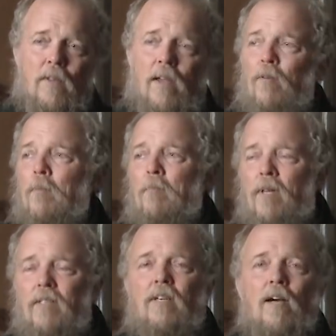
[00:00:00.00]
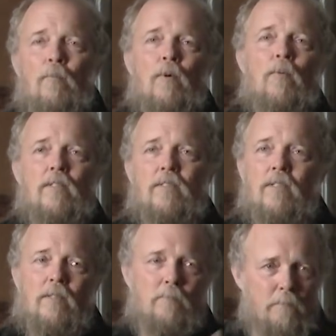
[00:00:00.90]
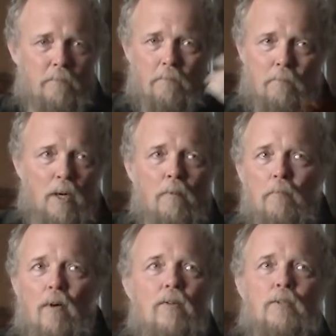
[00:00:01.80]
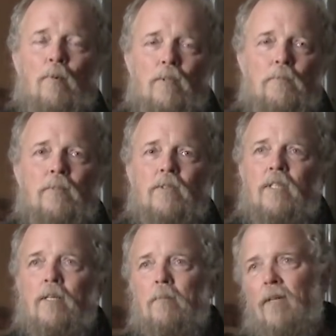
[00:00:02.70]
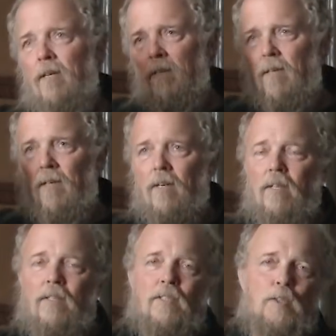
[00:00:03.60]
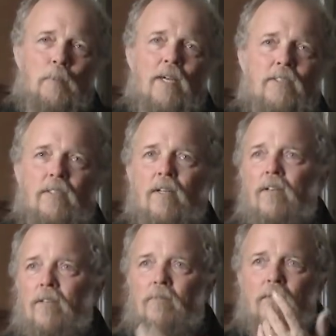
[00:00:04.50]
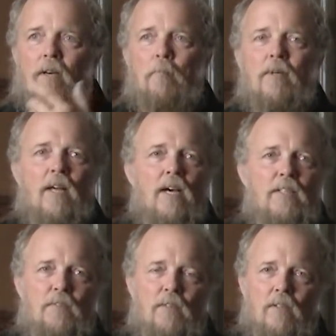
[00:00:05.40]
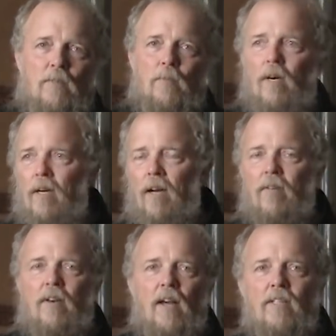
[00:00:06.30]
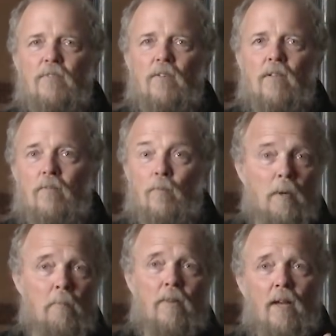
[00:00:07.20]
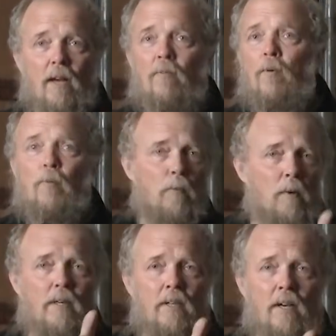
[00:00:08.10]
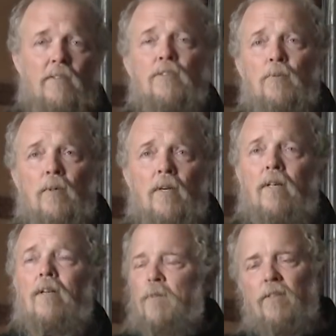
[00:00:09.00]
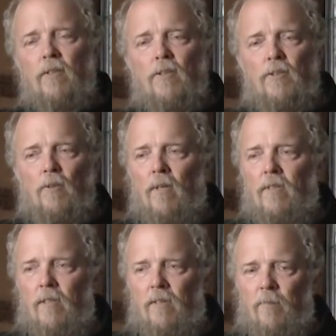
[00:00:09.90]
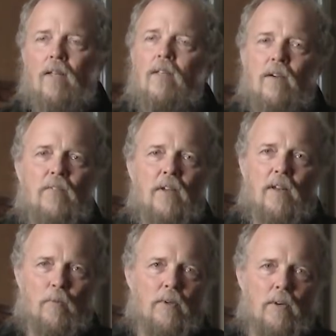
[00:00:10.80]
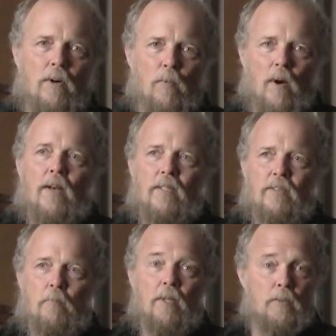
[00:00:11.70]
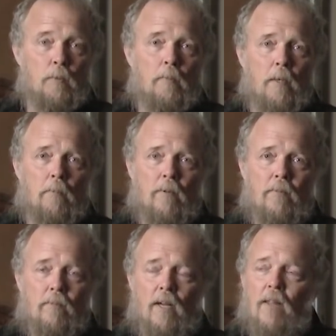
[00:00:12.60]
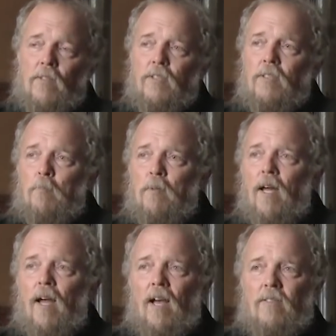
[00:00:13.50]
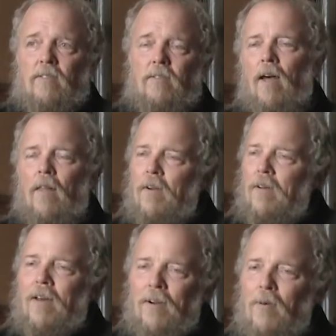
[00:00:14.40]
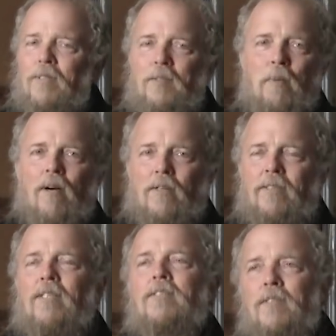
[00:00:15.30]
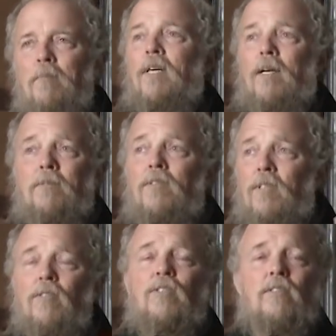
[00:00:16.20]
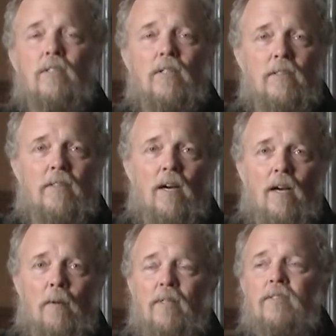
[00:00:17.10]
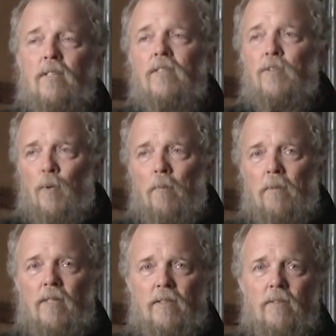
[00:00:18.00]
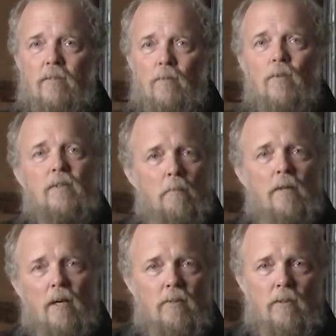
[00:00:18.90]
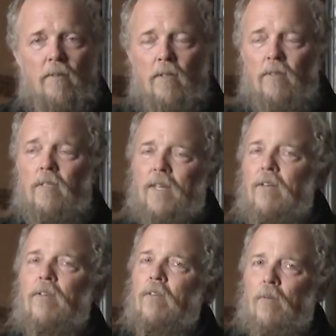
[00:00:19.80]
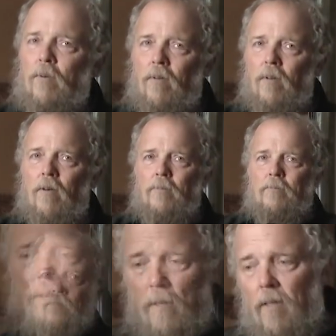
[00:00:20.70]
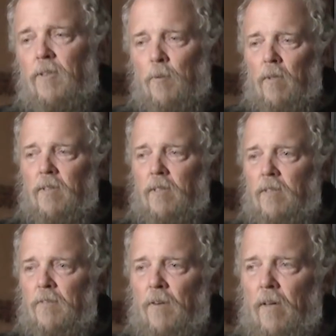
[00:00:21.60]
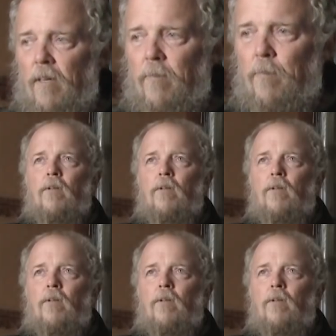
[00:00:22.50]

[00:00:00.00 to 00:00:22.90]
Hey, remember that time we went to Barber Motorsports Museum and then the Space Center and up in Nashville, and we hung out in Nashville, and remember that when we were walking down the street. And these are the stories that I love getting when you go riding someplace with people, and they're just a blast. And they're not always embarrassing. Sometimes they're just a good time, and it's nice to reminisce with somebody else over those. You can't do that when you're alone, unless you're really schizophrenic.